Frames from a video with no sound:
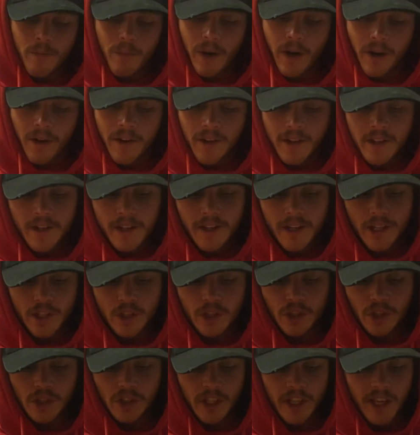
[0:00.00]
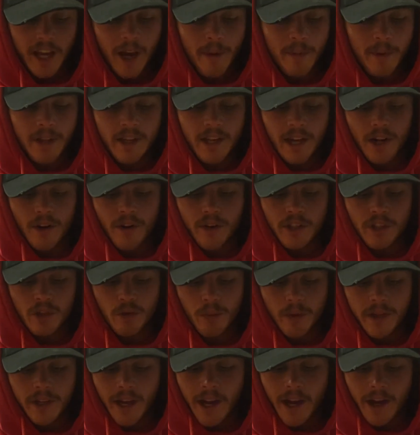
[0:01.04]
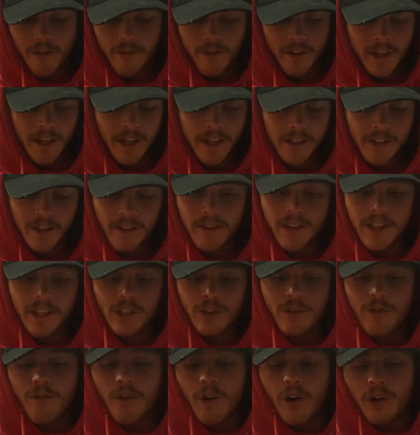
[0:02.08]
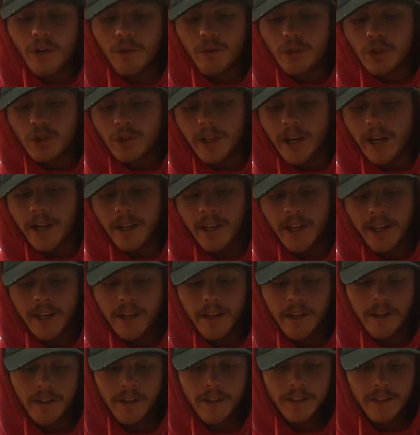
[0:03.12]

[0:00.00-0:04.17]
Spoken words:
But let's just see how many calories we have in this final snack here,